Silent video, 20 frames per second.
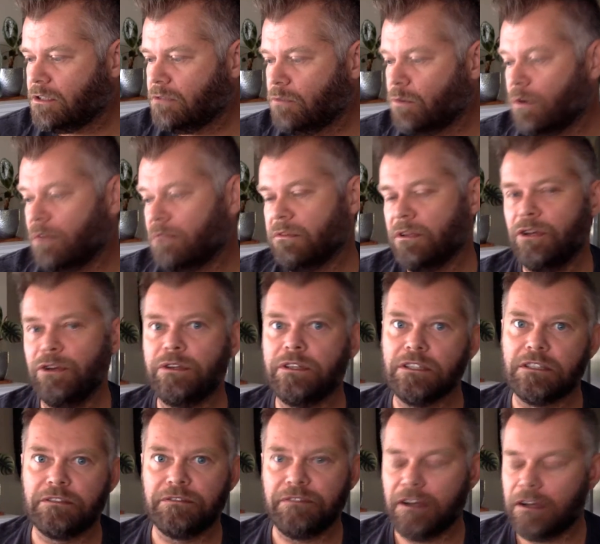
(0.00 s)

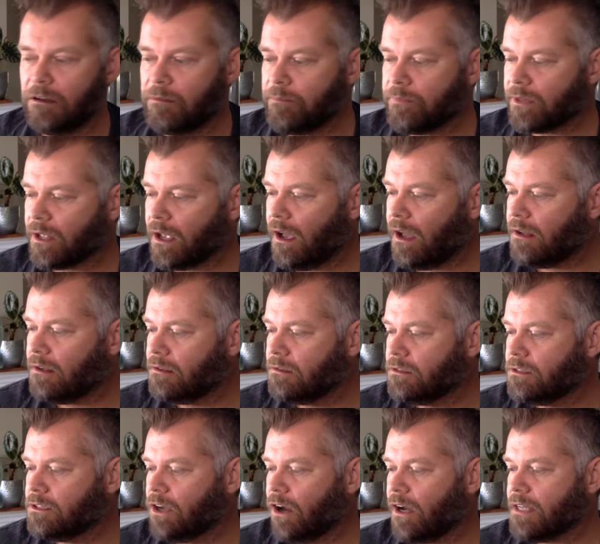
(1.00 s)
Lucasfilm
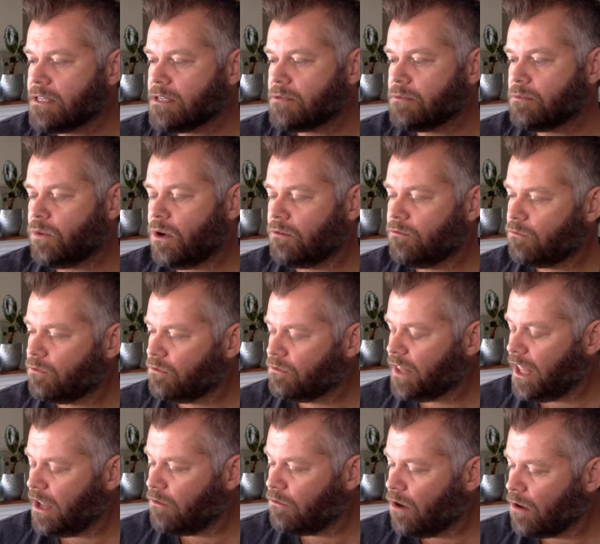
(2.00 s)
and DICE, what
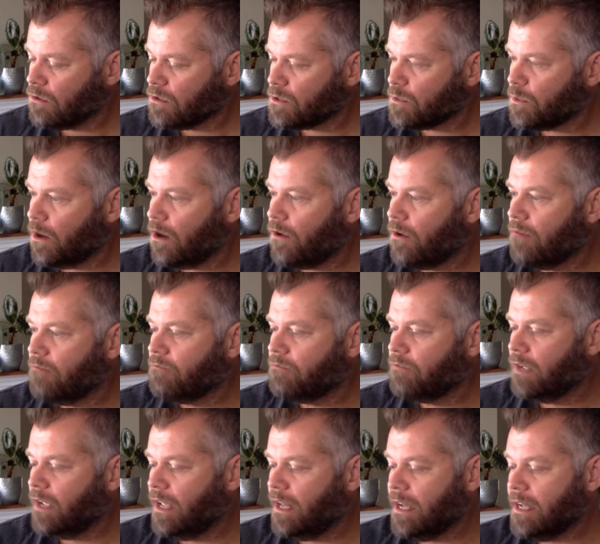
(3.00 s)
their roles were
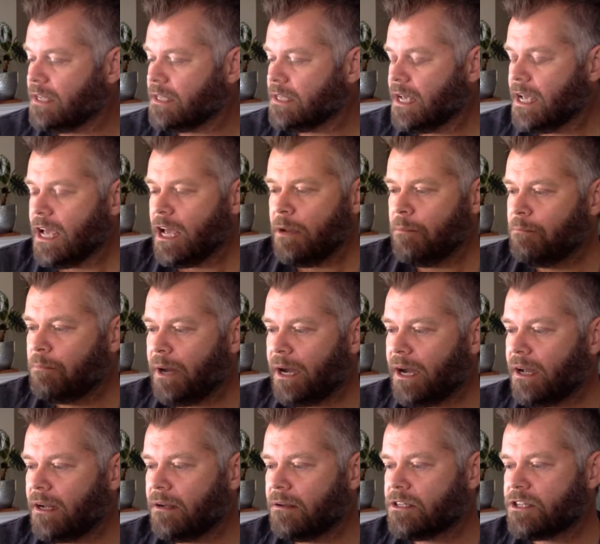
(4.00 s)
in it.
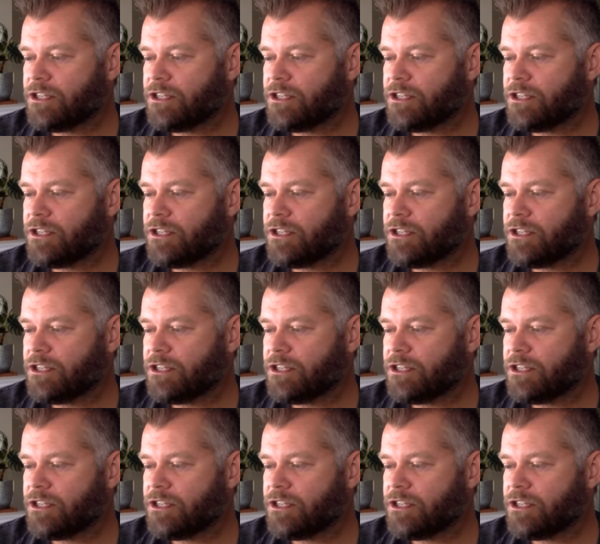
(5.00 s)
But